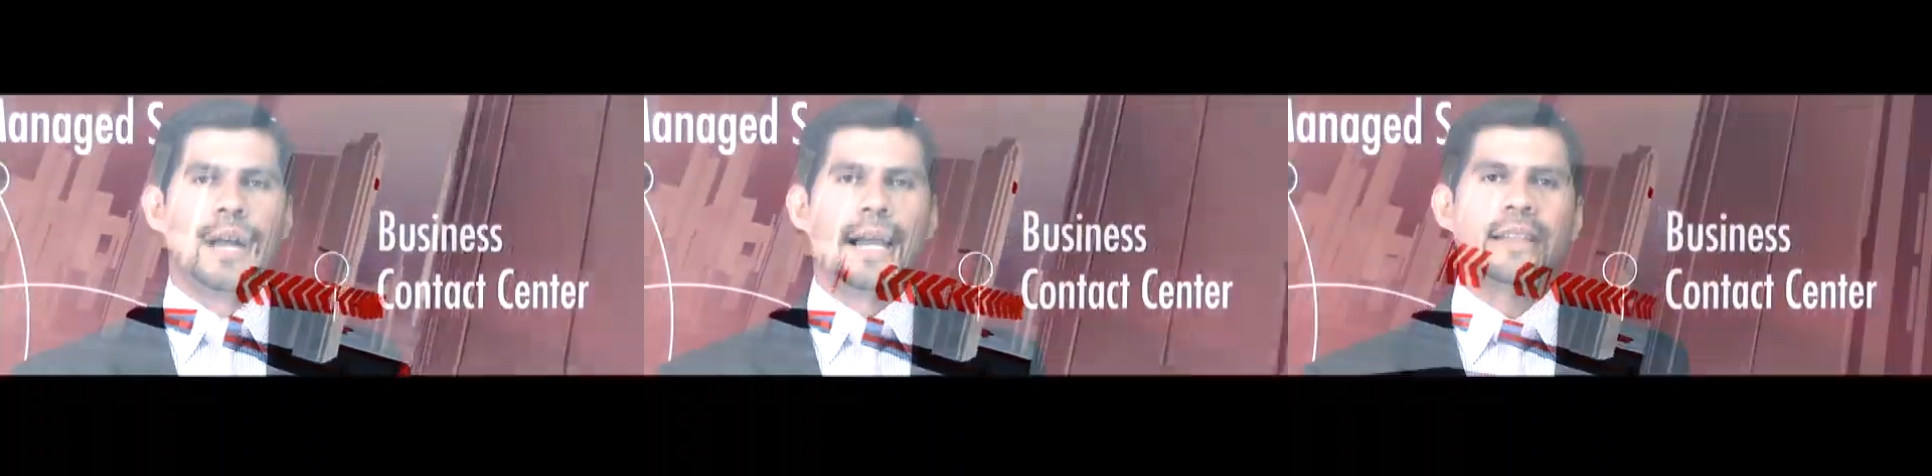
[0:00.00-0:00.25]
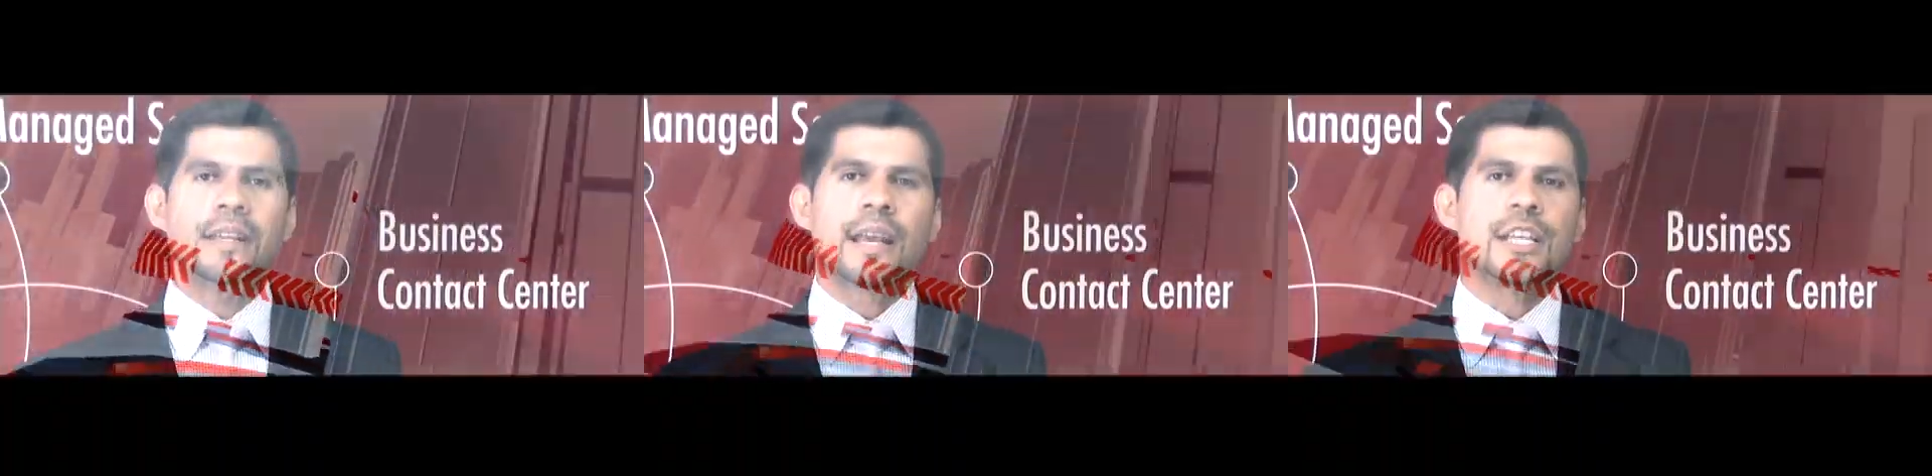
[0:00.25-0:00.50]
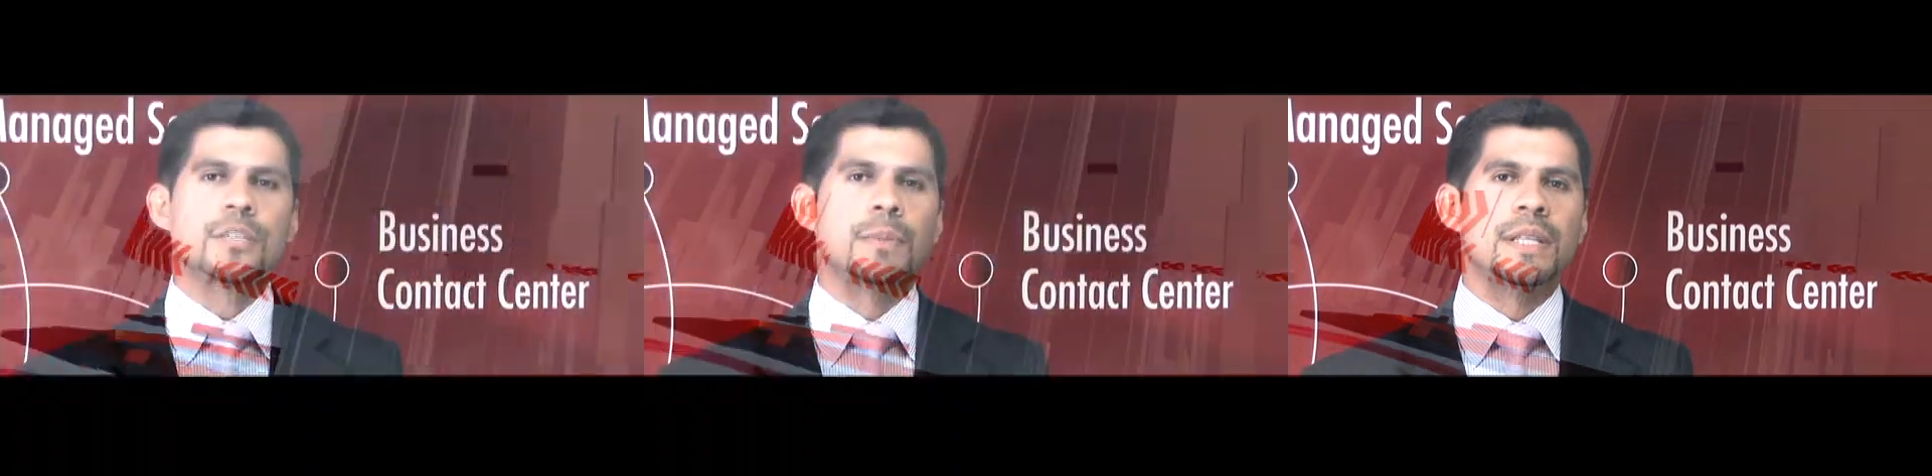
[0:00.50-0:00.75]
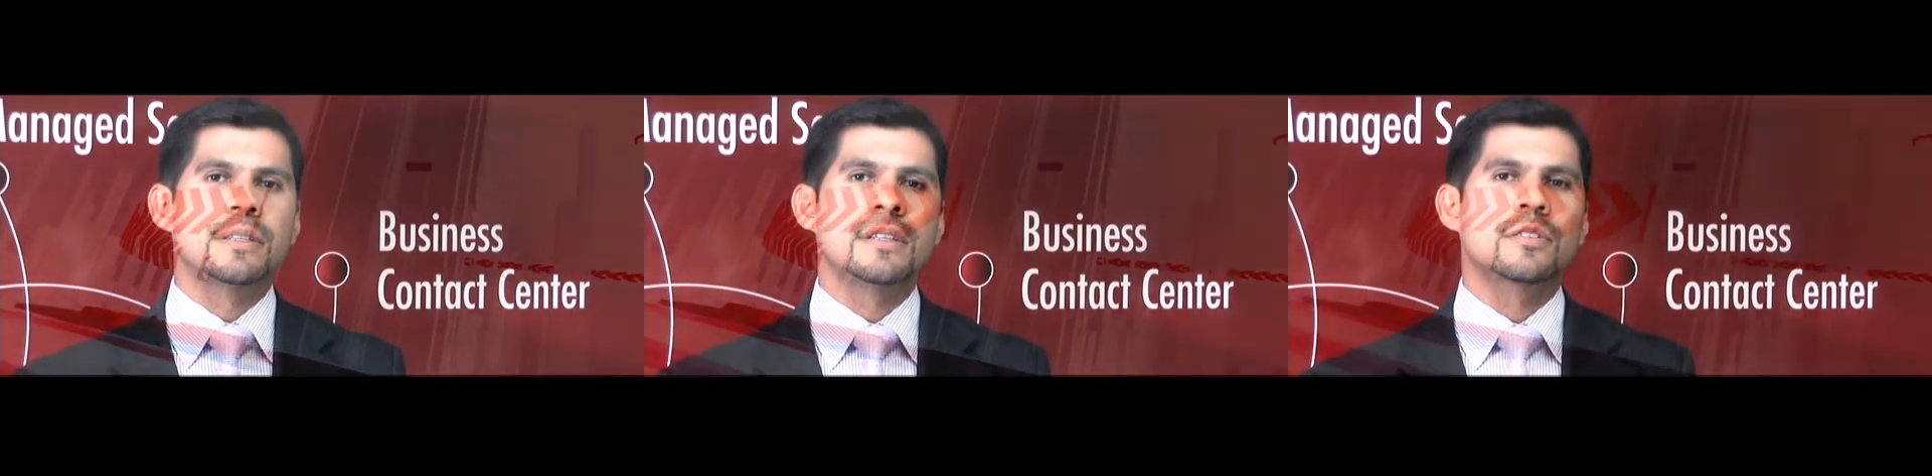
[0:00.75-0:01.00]
ITS
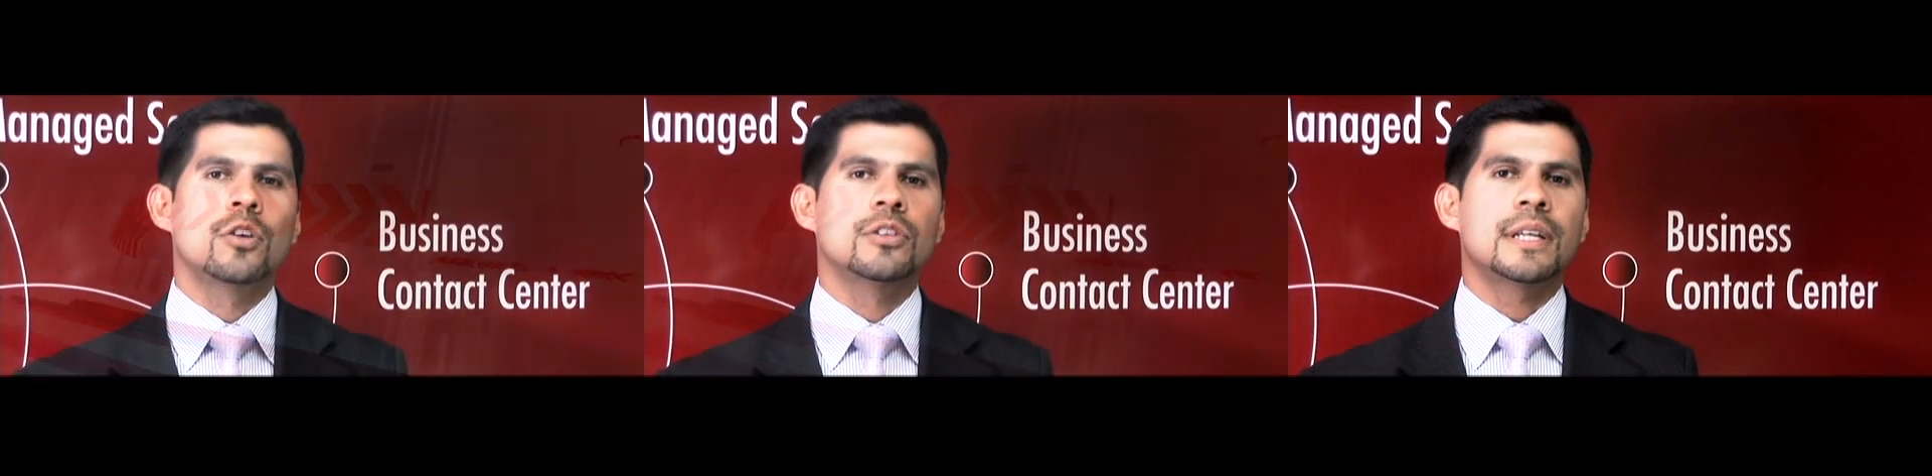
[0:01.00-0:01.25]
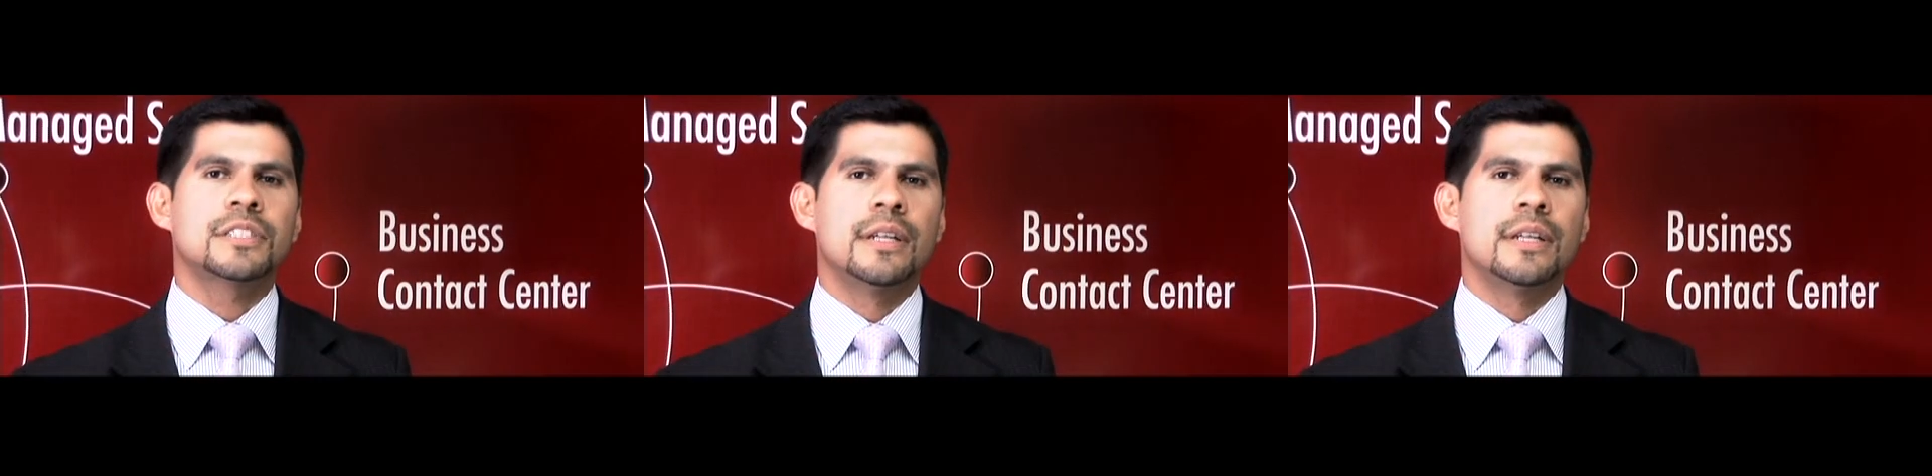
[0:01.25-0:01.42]
Business Contact